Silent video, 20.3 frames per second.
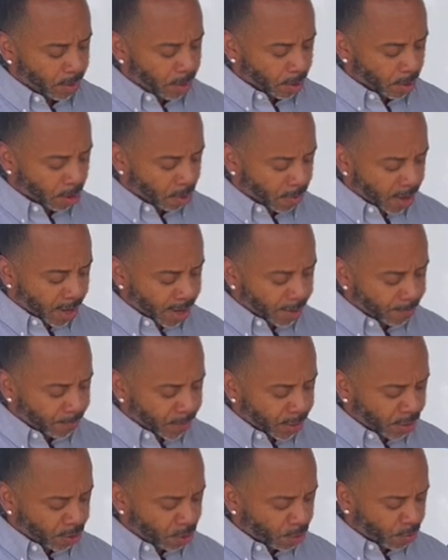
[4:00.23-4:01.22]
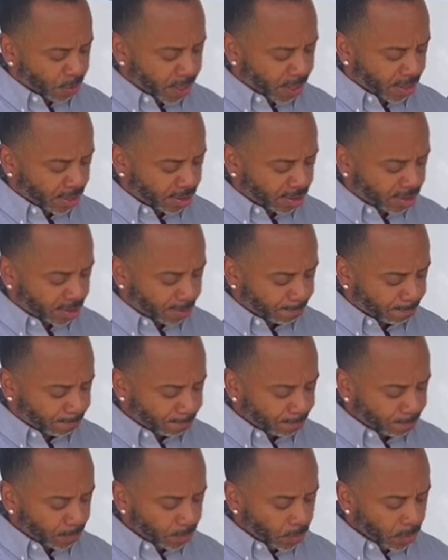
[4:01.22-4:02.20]
Alright? And it reads,
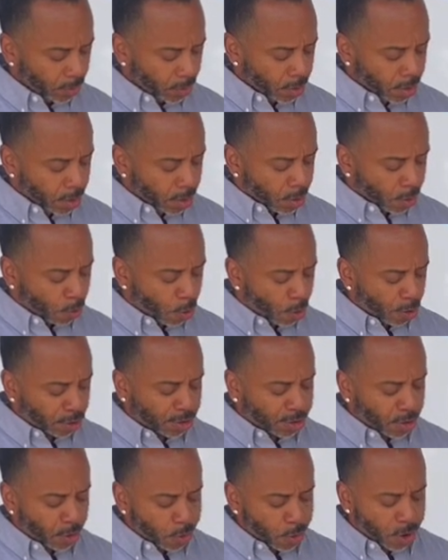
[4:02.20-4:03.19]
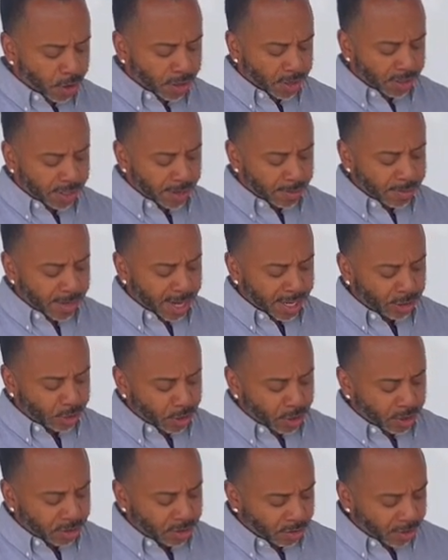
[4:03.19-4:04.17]
woe to the world and them that
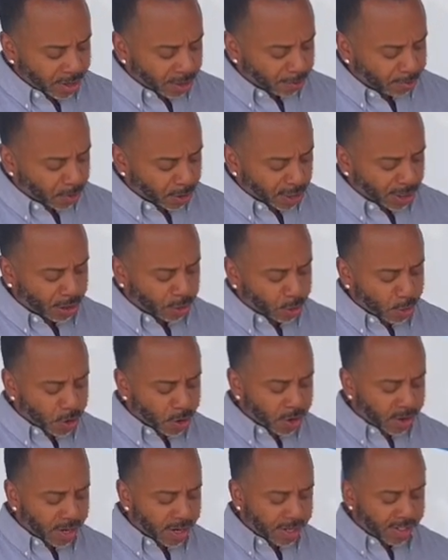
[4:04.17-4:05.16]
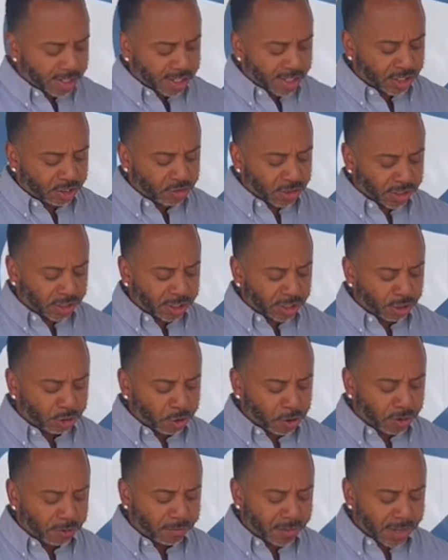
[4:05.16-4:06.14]
dwell therein, for the sword and the destruction
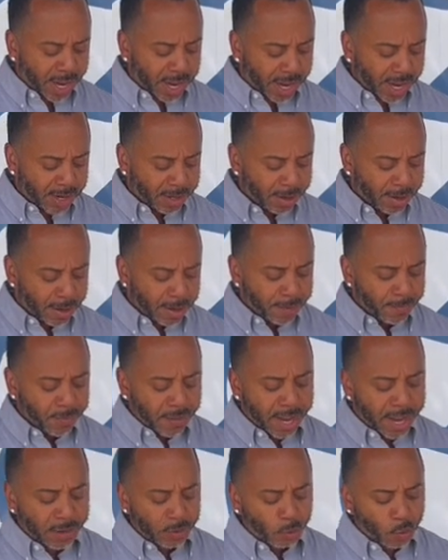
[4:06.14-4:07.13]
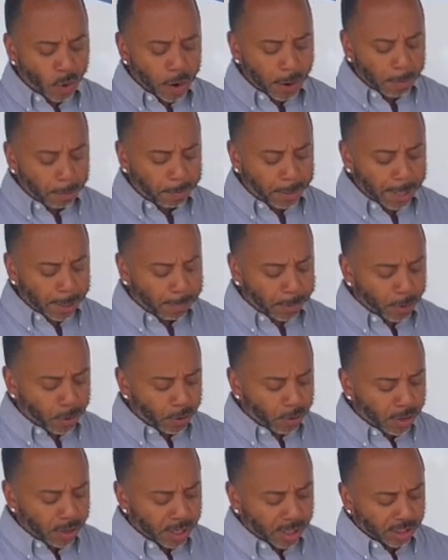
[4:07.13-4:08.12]
draweth nigh, and one people
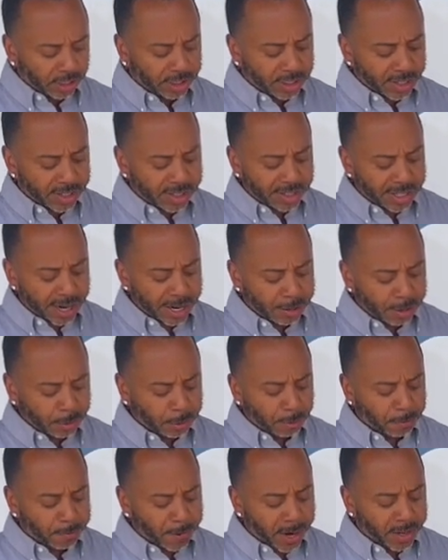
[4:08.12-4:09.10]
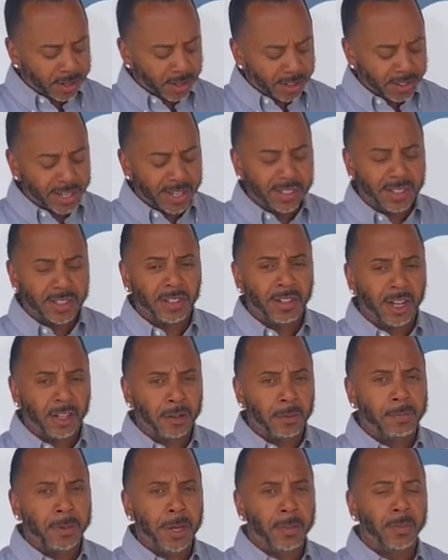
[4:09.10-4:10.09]
shall stand up to fight against
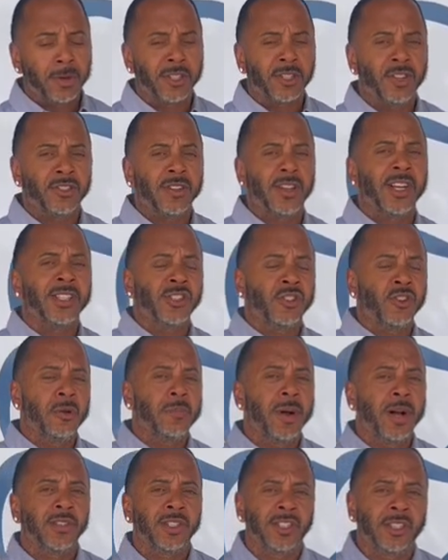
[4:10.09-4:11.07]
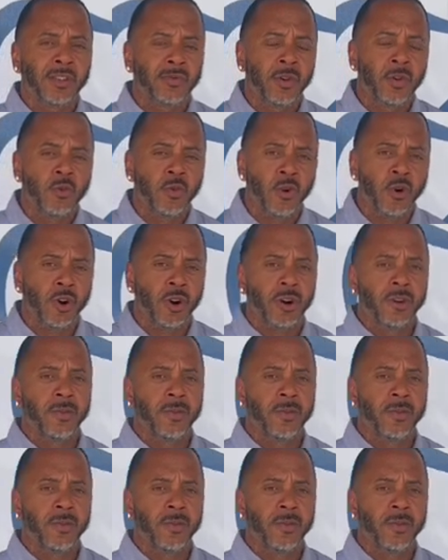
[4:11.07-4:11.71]
another people. That's talking about civil war.